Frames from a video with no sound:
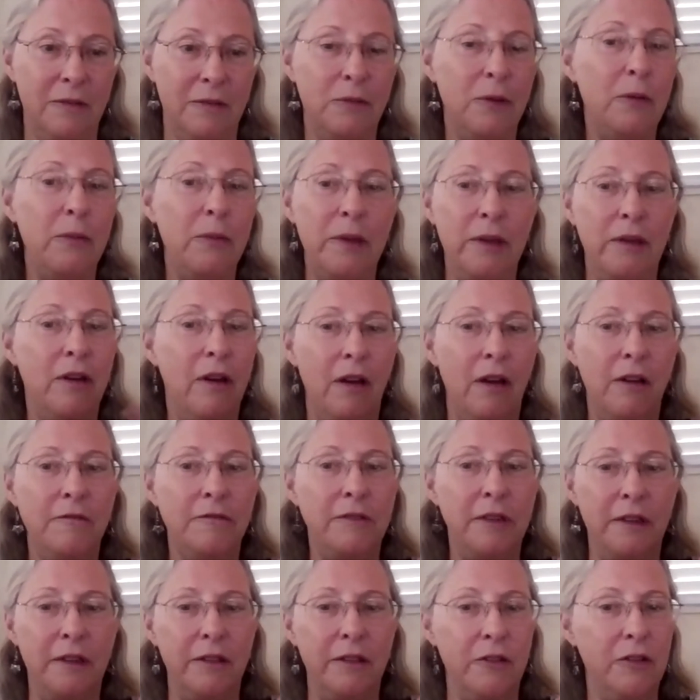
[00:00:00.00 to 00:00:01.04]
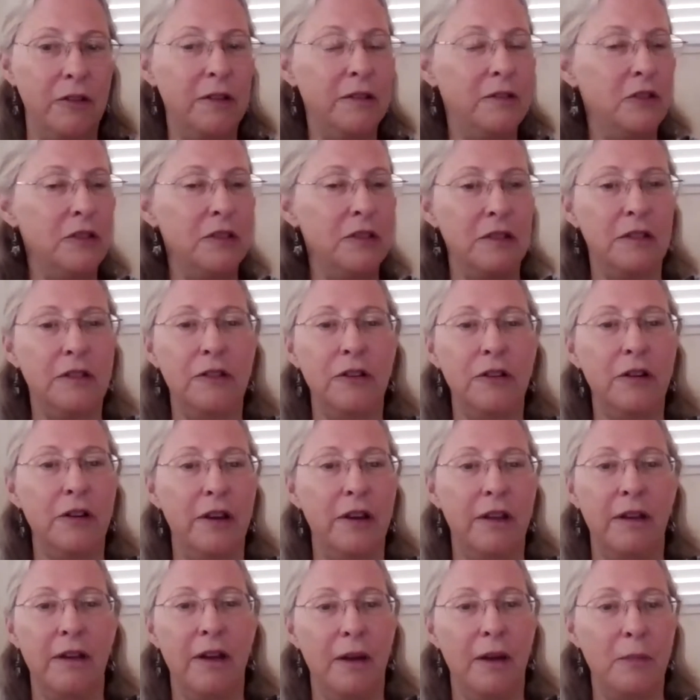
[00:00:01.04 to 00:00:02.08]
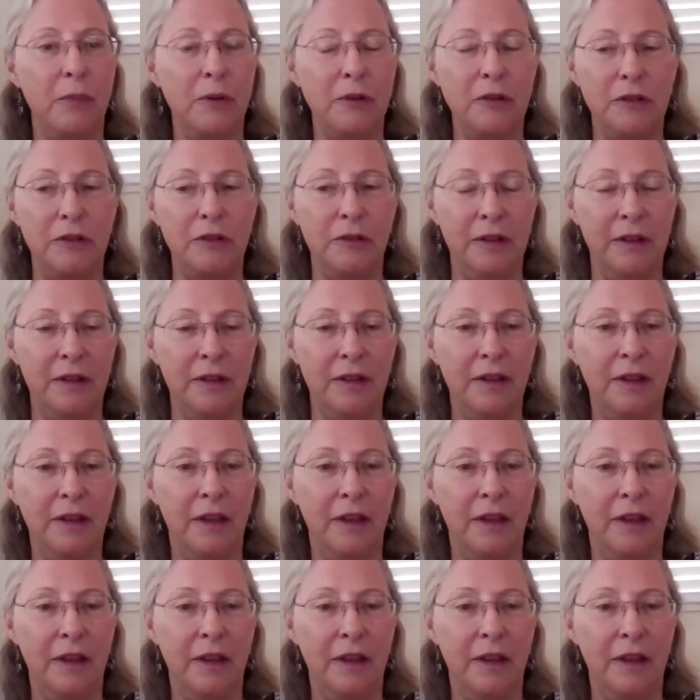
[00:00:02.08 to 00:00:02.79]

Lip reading: What we call failure is just a learning opportunity